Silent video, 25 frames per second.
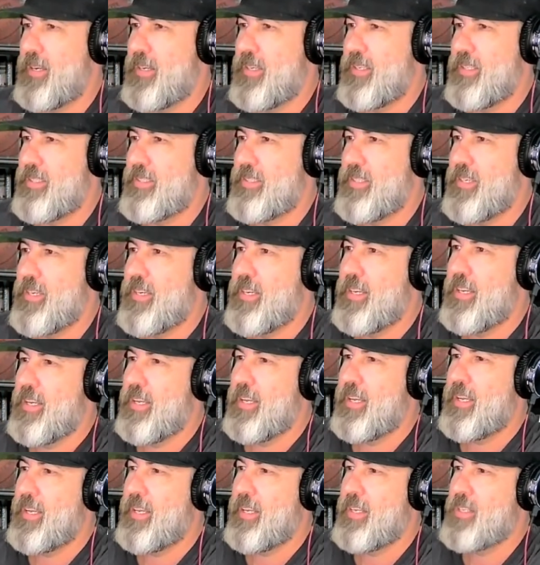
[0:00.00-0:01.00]
us.
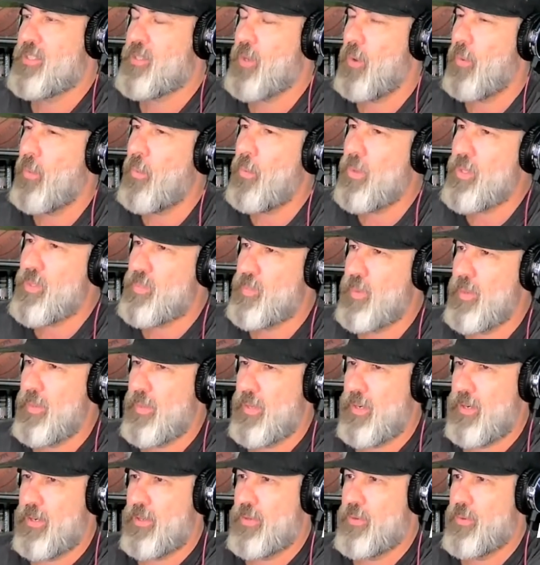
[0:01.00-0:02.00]
And it's always been
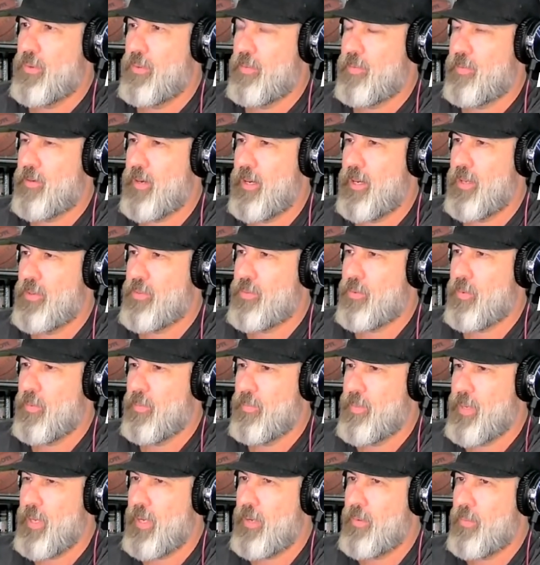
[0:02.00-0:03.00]
there to unify us
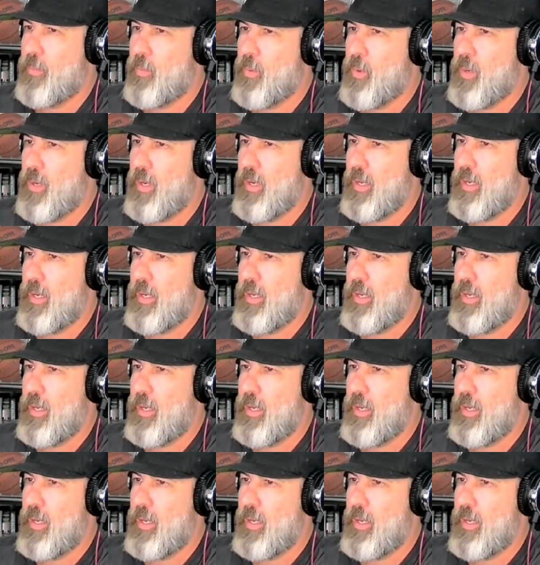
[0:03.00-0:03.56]
from day one.